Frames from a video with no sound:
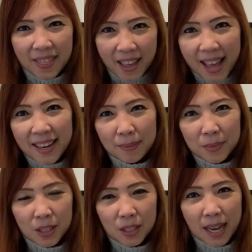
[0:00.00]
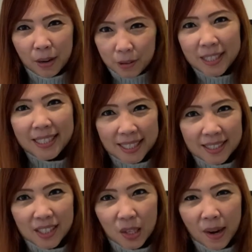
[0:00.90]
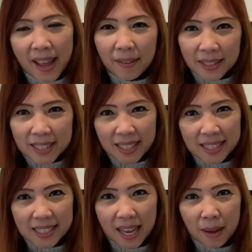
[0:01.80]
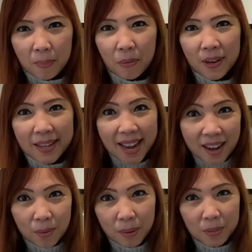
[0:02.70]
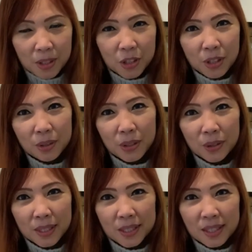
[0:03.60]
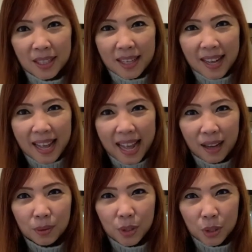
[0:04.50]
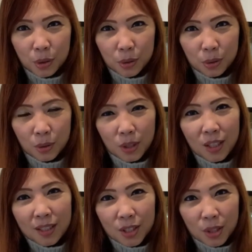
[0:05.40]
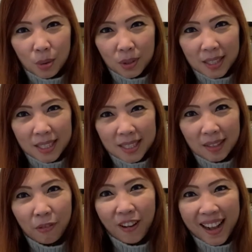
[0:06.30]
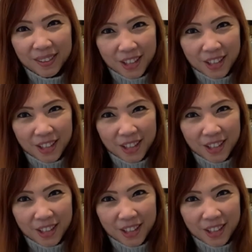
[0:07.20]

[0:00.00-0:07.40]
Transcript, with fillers: that I'm gonna, I already did, so I have that set aside. But right now what I'm gonna show you is how to soak these and for how